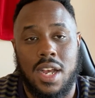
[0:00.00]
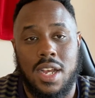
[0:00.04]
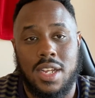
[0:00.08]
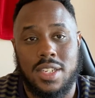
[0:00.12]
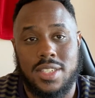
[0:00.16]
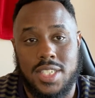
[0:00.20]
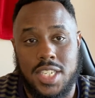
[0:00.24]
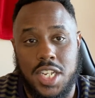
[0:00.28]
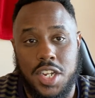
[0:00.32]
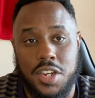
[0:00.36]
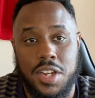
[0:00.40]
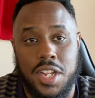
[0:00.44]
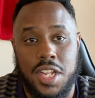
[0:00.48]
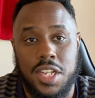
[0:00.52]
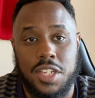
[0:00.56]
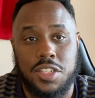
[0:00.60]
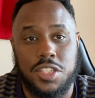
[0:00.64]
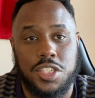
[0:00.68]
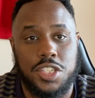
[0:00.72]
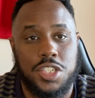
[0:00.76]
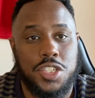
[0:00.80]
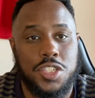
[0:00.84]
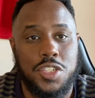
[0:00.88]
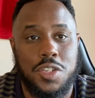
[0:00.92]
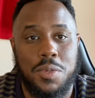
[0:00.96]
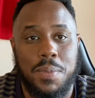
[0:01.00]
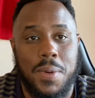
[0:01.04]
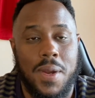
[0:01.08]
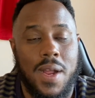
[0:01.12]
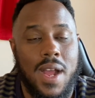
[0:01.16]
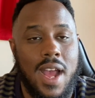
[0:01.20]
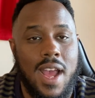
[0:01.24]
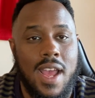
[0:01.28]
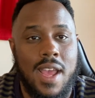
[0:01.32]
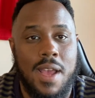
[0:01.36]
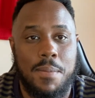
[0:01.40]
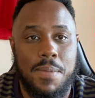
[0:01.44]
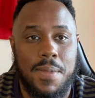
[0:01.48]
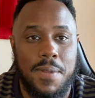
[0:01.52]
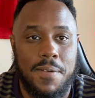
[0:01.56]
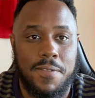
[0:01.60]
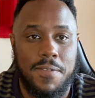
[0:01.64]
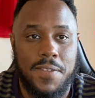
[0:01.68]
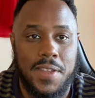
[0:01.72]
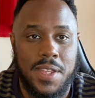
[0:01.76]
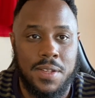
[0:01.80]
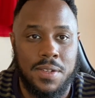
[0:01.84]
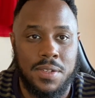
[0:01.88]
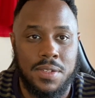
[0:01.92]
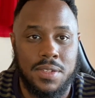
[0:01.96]
Tierney super high up the
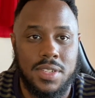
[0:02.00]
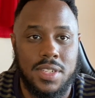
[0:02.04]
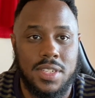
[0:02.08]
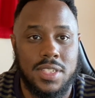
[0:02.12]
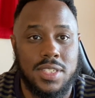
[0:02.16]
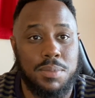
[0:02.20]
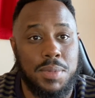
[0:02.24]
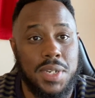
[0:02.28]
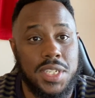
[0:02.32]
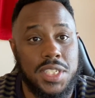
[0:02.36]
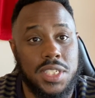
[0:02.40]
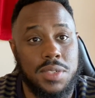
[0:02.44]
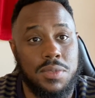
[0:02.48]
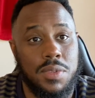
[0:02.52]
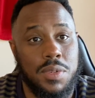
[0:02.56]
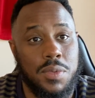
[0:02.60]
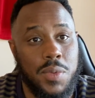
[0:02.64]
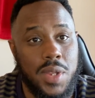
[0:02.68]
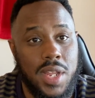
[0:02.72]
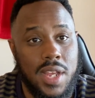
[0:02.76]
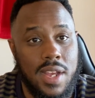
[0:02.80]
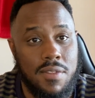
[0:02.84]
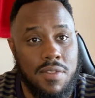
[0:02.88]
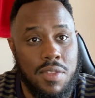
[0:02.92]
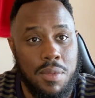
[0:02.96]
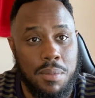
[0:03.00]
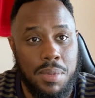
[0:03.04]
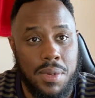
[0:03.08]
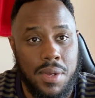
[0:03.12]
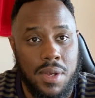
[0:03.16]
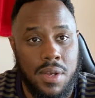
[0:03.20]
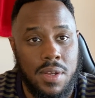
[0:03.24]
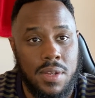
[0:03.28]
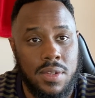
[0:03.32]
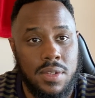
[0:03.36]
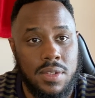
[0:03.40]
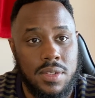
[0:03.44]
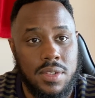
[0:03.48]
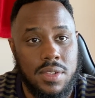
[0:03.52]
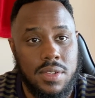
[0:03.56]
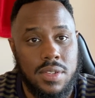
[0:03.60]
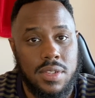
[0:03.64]
field, especially when we have the ball.